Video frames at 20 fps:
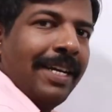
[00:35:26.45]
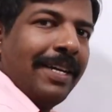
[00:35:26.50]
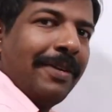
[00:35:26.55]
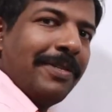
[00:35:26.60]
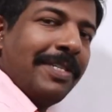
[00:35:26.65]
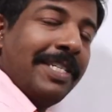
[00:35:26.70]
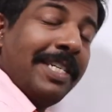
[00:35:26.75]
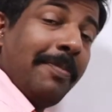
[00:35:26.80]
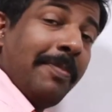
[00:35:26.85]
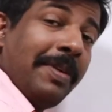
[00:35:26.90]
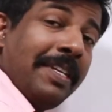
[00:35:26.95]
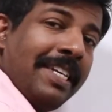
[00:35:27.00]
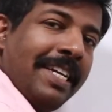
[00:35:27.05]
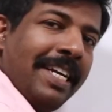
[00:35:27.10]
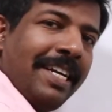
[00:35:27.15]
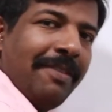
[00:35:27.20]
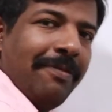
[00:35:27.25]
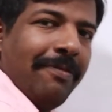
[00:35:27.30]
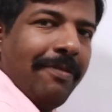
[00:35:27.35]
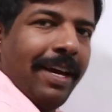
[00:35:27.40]
Question number
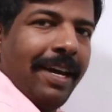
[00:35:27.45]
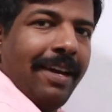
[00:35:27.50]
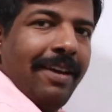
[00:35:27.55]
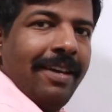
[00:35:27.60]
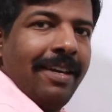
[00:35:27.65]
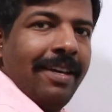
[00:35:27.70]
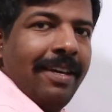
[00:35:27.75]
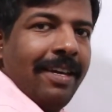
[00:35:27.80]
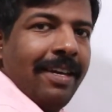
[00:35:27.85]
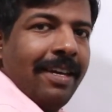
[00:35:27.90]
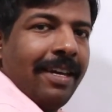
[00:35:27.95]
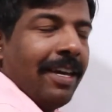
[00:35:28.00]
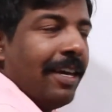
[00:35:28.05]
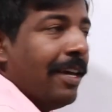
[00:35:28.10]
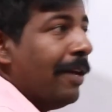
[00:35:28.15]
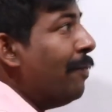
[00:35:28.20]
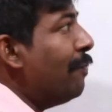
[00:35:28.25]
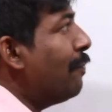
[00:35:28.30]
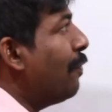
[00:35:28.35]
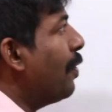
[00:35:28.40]
35.
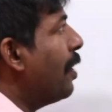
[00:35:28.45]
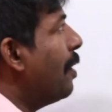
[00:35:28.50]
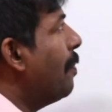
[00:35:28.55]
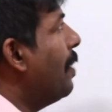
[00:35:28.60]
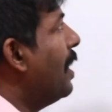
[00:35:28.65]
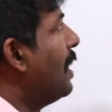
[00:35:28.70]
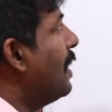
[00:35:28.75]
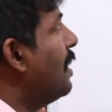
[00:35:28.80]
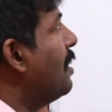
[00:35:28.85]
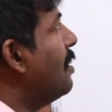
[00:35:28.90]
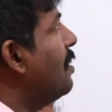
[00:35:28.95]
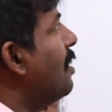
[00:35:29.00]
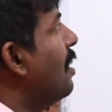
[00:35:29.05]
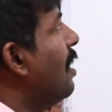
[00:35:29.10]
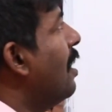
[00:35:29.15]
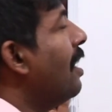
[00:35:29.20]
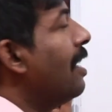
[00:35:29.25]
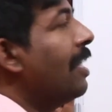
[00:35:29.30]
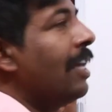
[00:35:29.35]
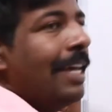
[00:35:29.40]
Here for a matrix
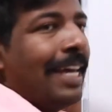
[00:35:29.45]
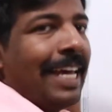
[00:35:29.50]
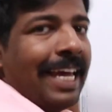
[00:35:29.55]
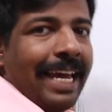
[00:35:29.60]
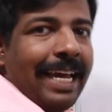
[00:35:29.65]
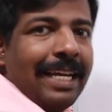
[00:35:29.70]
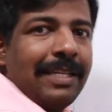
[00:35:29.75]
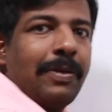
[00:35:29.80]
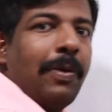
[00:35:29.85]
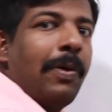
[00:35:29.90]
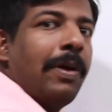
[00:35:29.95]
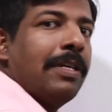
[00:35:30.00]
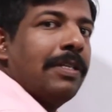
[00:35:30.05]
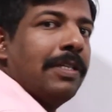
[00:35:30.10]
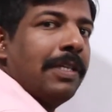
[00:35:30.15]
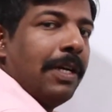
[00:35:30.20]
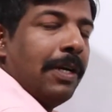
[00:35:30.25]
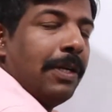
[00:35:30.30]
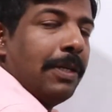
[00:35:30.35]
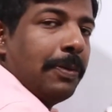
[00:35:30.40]
A square
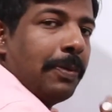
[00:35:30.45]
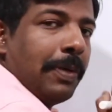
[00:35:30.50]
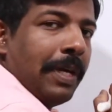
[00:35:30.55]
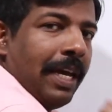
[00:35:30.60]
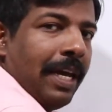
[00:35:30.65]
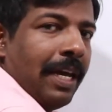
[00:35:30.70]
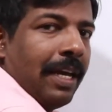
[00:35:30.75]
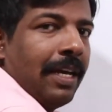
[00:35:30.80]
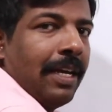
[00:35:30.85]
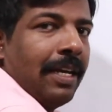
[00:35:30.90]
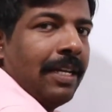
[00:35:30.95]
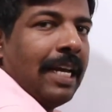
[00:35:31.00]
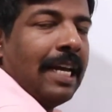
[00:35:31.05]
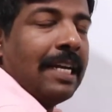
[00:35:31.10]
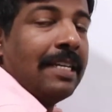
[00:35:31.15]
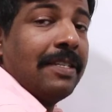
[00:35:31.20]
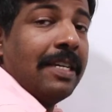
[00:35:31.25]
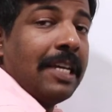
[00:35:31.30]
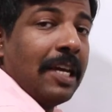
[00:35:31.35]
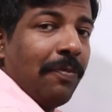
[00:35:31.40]
is equal to A,
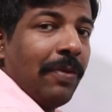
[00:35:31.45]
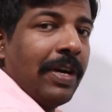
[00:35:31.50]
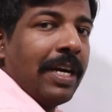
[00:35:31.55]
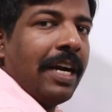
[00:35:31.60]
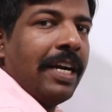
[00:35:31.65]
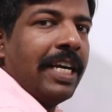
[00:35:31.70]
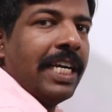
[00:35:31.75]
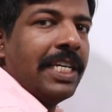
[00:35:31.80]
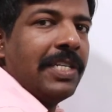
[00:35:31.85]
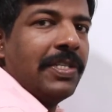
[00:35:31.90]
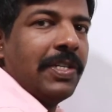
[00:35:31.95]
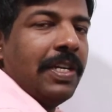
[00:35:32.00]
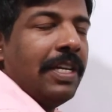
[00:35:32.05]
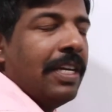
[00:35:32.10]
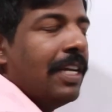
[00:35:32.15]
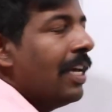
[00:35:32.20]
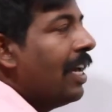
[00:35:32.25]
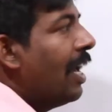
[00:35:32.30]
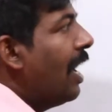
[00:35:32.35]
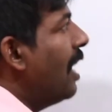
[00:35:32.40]
that is a given
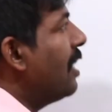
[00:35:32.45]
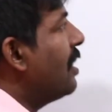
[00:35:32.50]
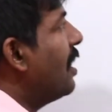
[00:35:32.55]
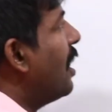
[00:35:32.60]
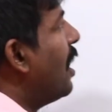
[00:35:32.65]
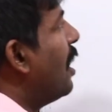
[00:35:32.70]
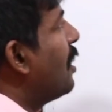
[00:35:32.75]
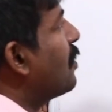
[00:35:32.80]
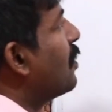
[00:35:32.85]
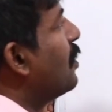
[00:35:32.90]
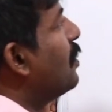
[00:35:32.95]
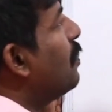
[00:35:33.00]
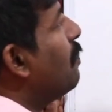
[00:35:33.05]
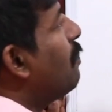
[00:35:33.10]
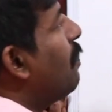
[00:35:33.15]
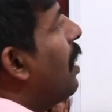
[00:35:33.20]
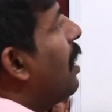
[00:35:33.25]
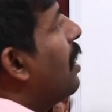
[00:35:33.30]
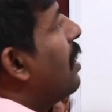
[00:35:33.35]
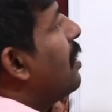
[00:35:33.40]
condition, and they are asking to
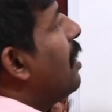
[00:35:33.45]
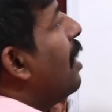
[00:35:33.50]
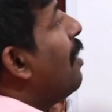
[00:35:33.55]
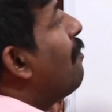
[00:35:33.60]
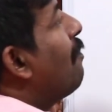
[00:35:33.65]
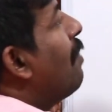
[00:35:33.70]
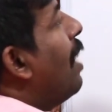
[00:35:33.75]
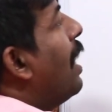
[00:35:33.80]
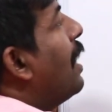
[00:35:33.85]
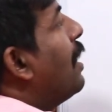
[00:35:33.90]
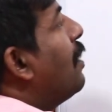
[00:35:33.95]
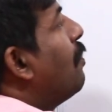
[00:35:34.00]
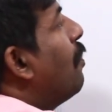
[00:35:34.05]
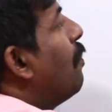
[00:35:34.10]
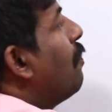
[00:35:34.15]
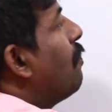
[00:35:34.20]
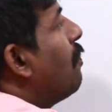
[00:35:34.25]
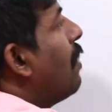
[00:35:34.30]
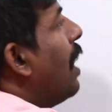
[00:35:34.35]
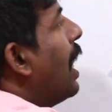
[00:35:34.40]
find the value
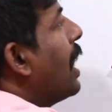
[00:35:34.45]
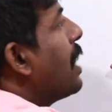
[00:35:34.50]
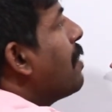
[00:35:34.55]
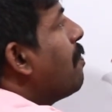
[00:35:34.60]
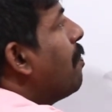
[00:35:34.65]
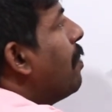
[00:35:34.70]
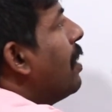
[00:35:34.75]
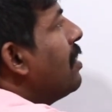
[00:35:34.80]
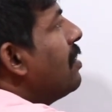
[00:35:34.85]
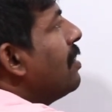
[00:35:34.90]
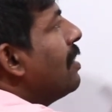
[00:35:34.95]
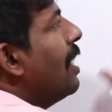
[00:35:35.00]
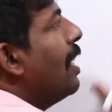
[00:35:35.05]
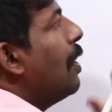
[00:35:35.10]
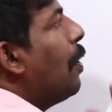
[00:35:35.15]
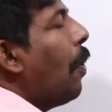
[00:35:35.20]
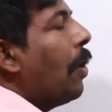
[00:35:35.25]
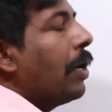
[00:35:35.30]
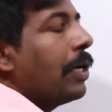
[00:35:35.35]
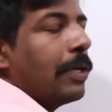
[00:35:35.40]
of I plus
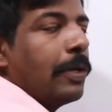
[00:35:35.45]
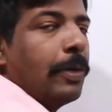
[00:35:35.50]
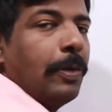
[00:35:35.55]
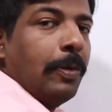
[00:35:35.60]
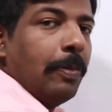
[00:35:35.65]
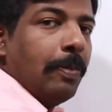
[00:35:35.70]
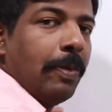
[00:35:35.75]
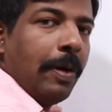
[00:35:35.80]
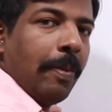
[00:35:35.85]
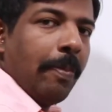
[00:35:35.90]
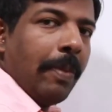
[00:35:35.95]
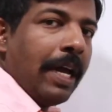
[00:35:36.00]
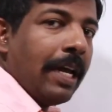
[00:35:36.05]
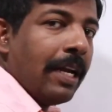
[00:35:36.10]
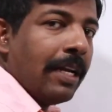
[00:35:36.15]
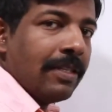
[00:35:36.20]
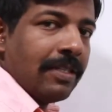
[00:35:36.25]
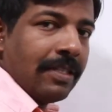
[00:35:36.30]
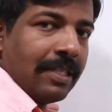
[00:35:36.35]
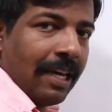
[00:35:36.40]
A all cube
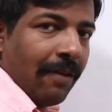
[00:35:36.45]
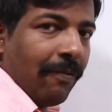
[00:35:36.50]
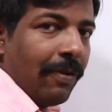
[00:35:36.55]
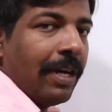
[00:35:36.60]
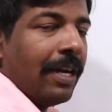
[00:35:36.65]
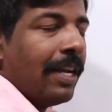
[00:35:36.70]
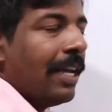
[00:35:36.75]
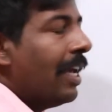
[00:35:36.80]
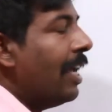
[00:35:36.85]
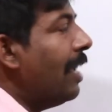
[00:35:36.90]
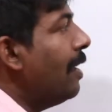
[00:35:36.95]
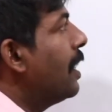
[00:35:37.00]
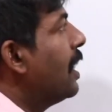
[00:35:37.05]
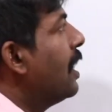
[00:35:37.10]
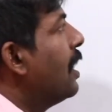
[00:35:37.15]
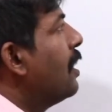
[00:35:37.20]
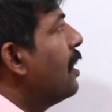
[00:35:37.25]
minus 7A.